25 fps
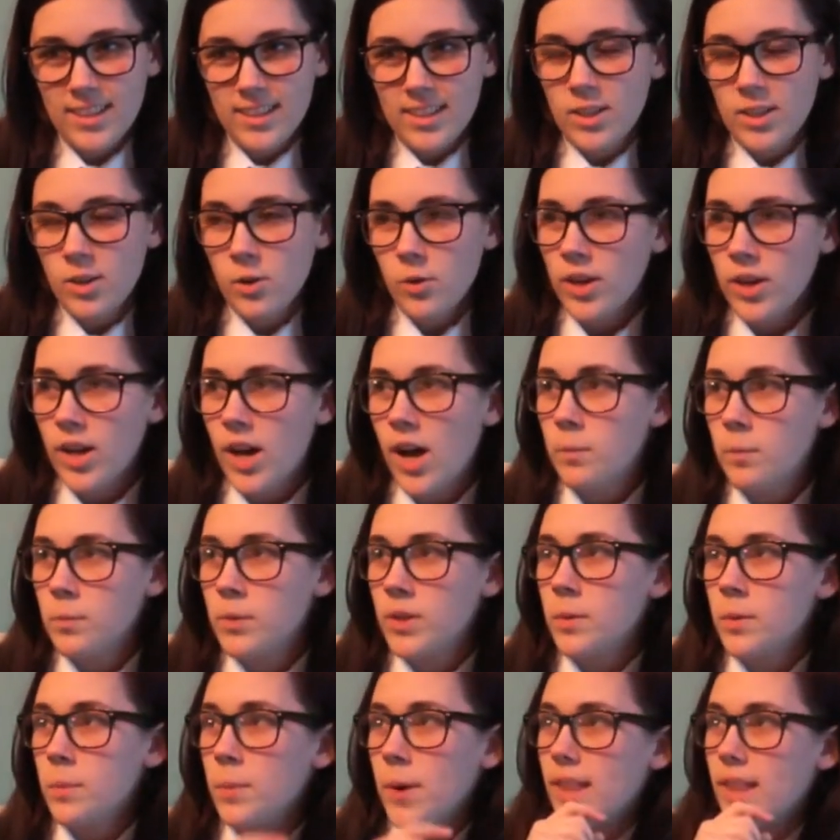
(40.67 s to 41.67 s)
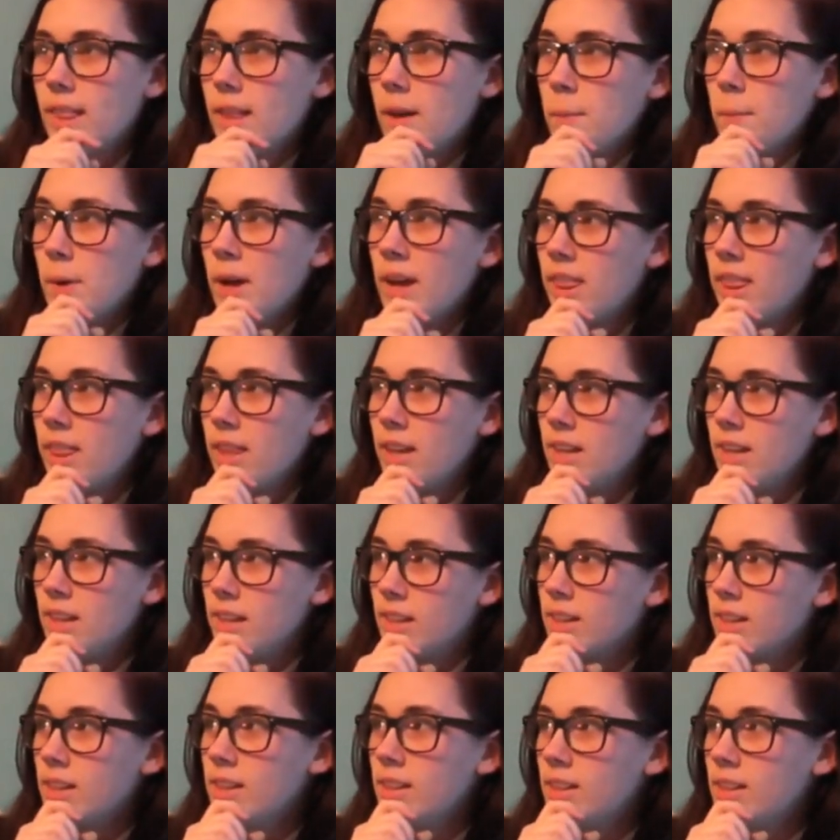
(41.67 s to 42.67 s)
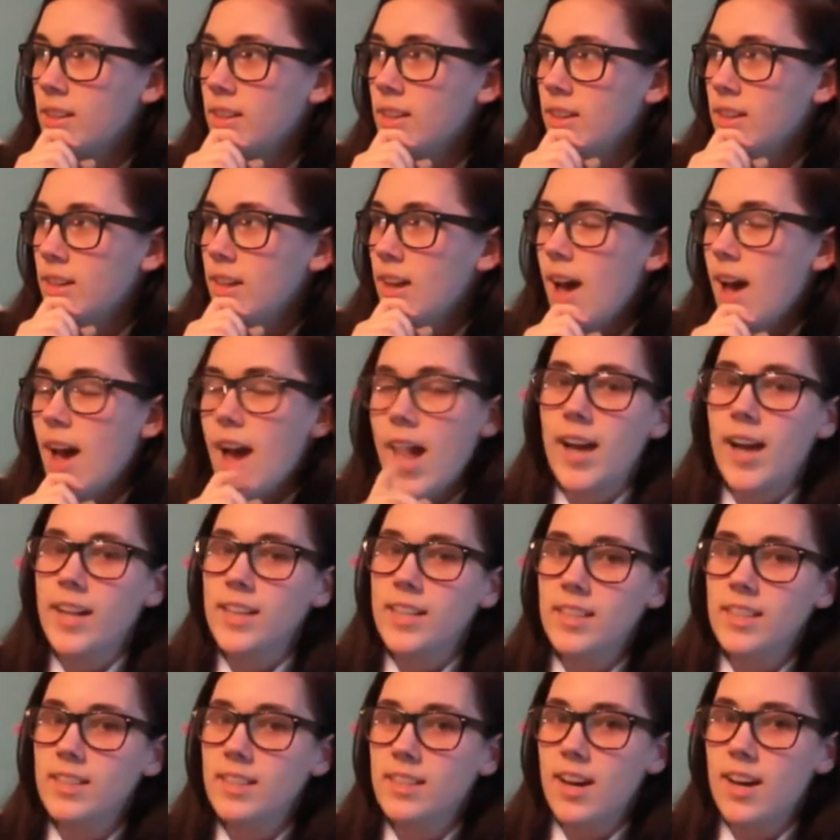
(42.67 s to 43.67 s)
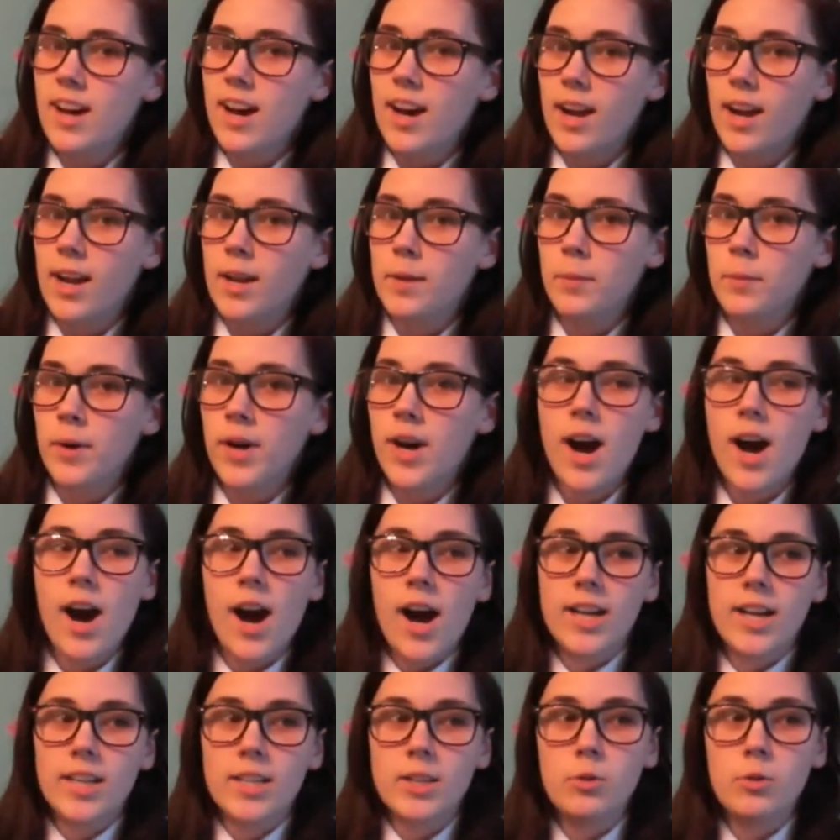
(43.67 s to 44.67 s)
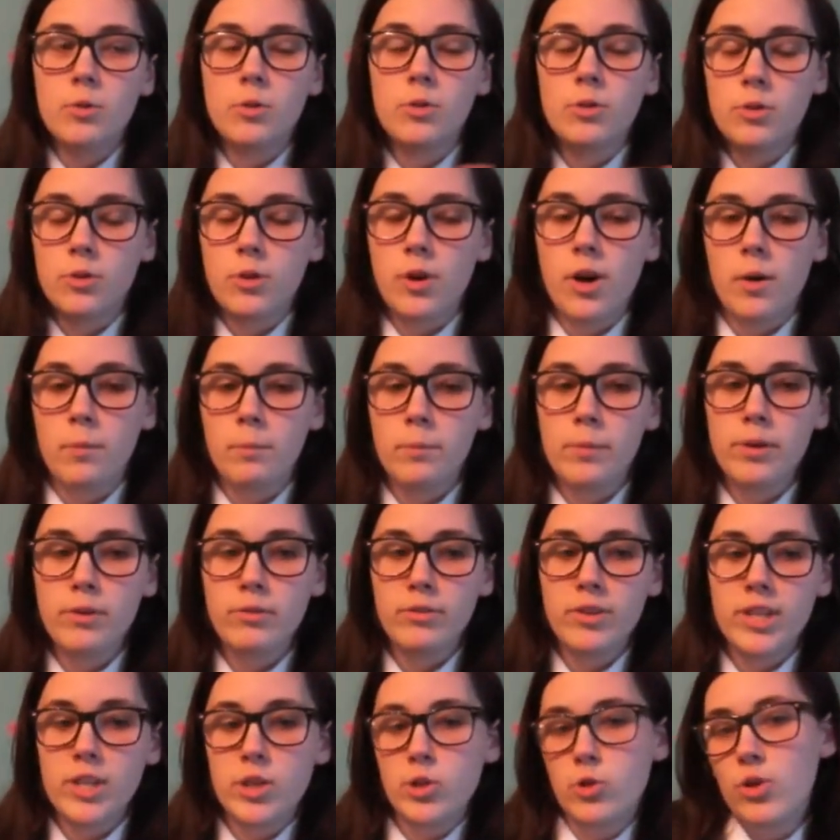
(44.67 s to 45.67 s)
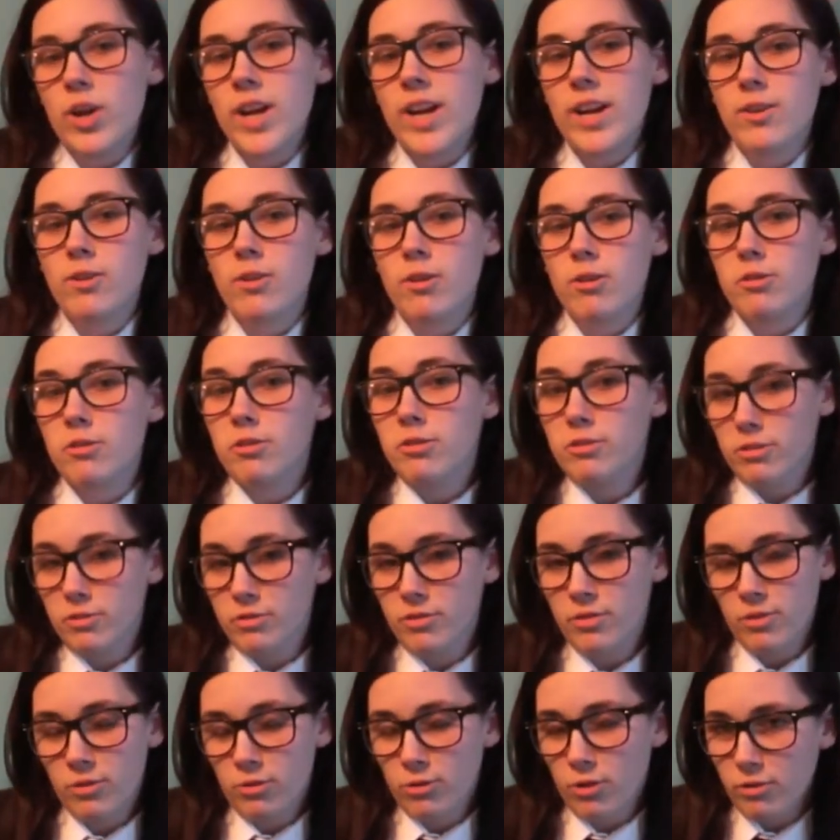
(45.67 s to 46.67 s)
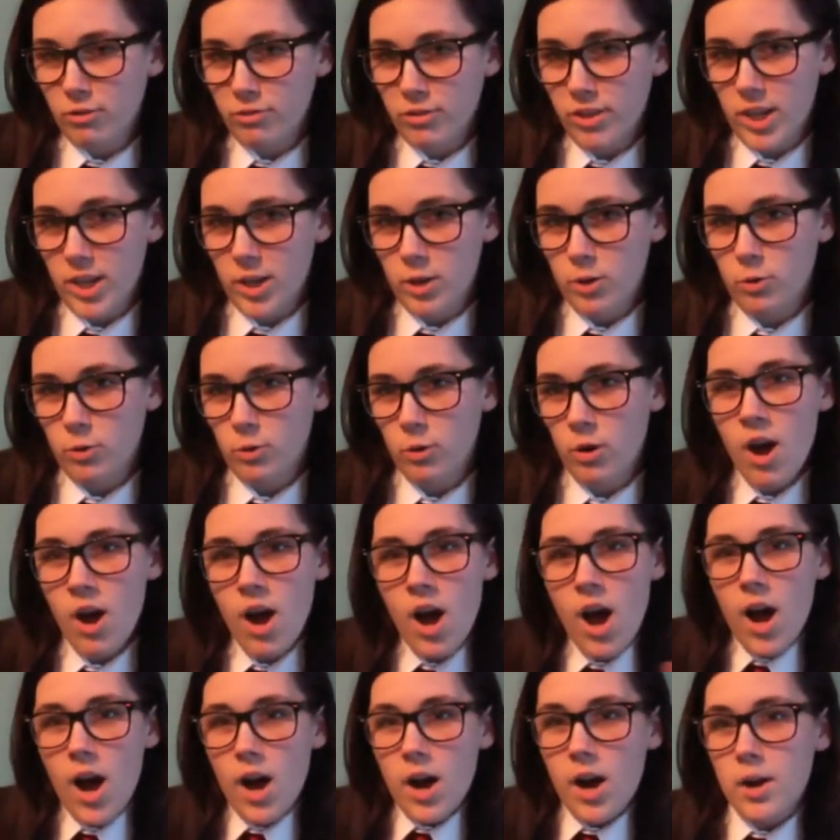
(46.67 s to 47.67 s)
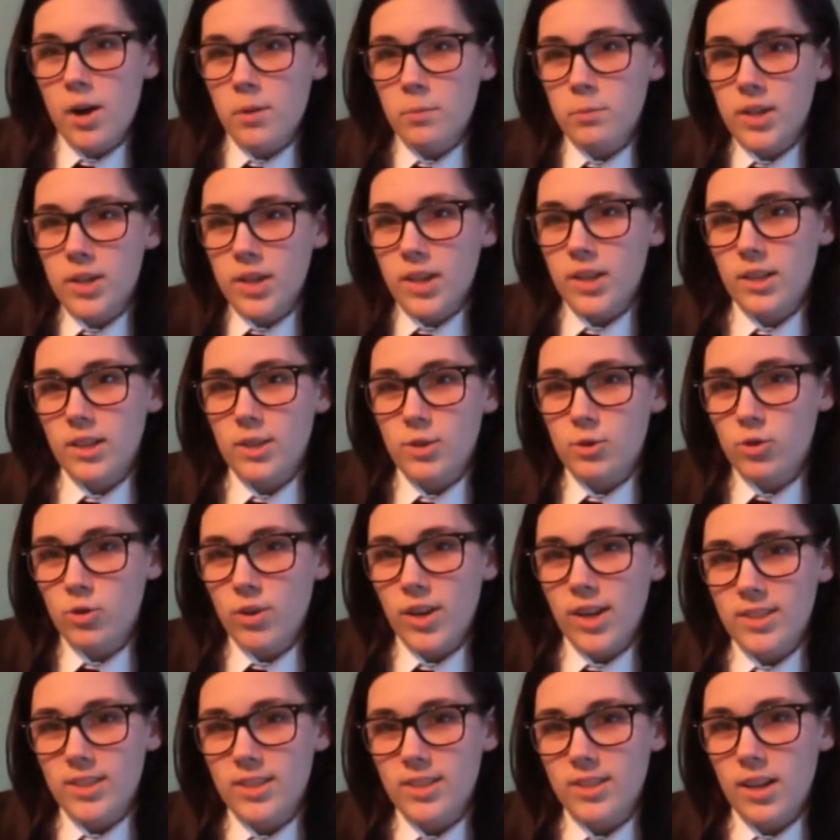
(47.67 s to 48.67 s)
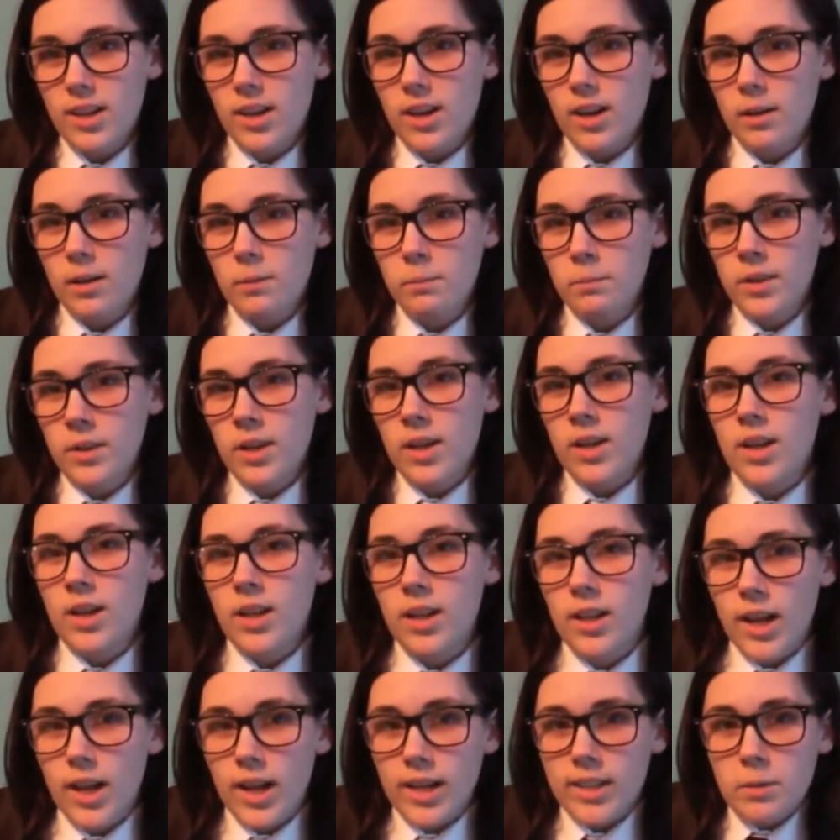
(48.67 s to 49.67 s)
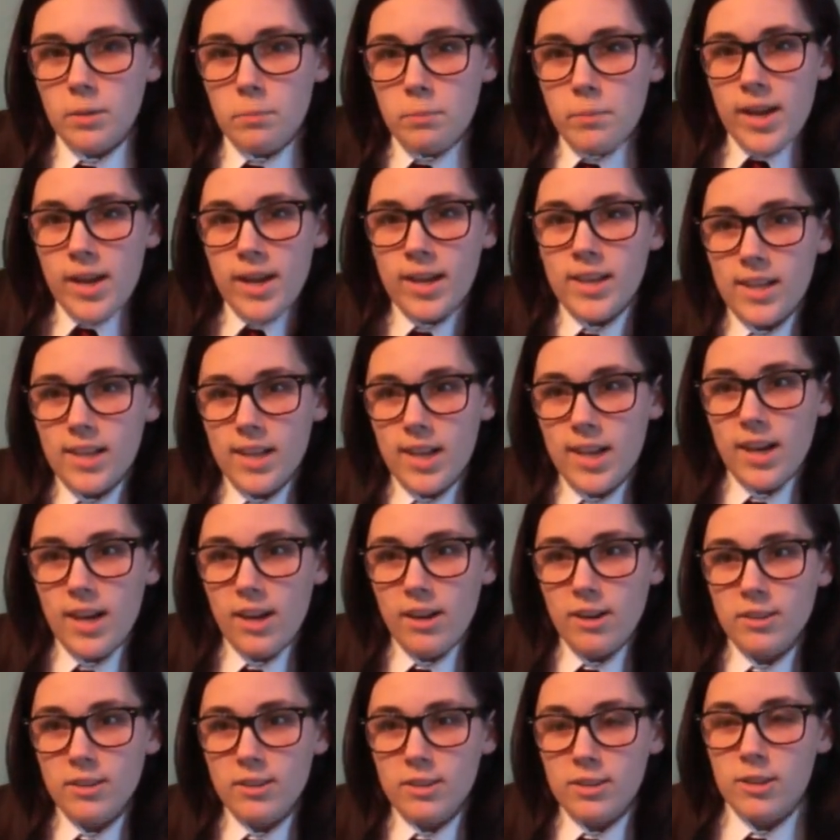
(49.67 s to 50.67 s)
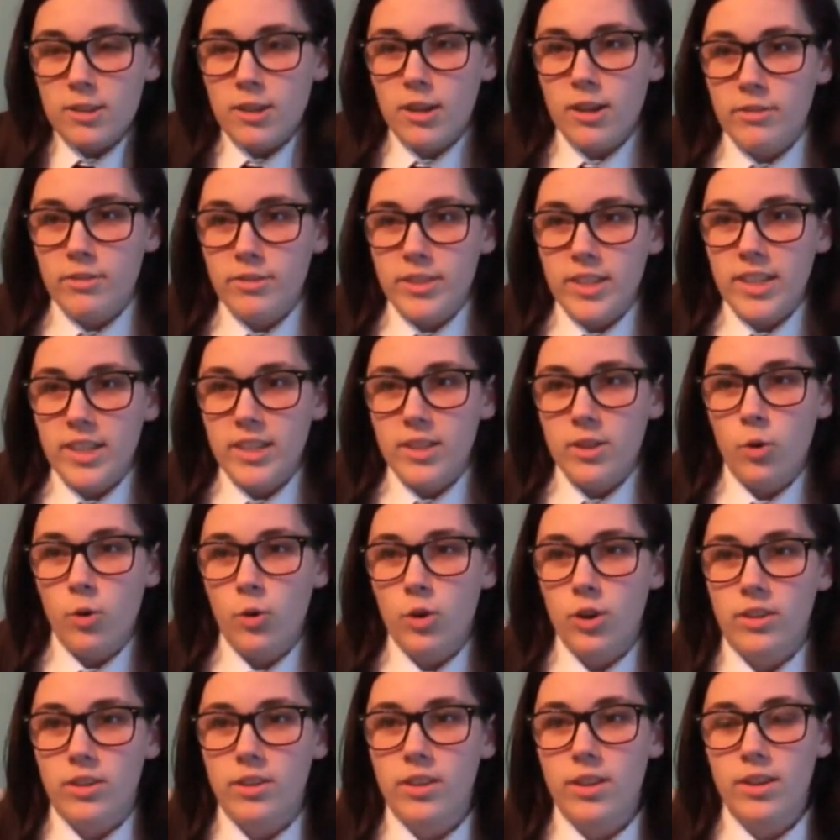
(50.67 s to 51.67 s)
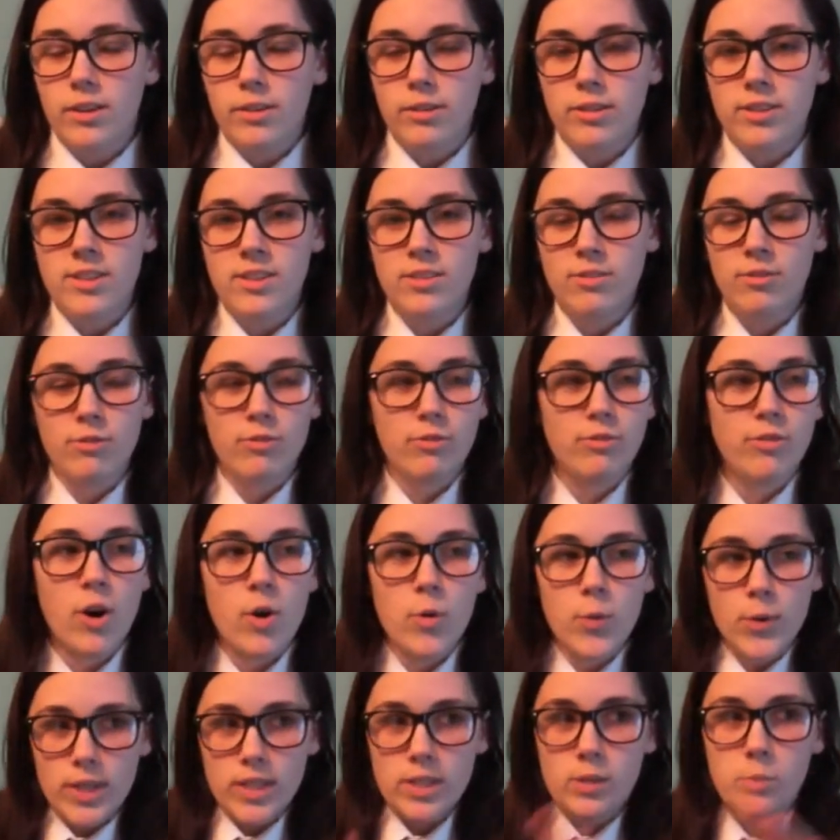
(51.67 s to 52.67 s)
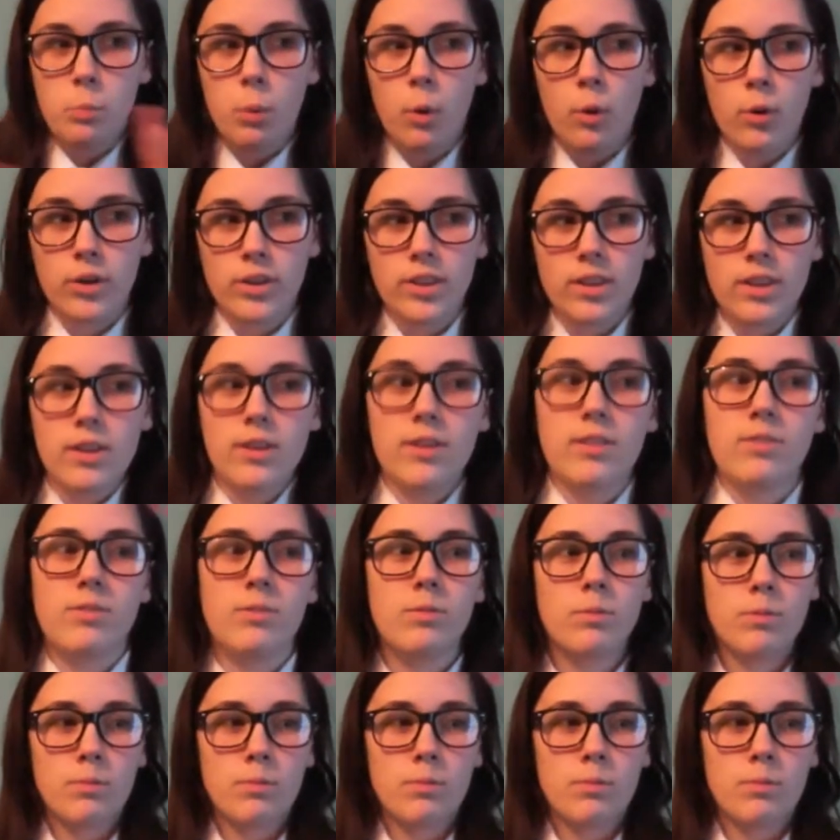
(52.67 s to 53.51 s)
You know what? I'm gonna make that my thing. Anytime I do a movie trailer review, I'm gonna dress up like the main character of it, or the focus points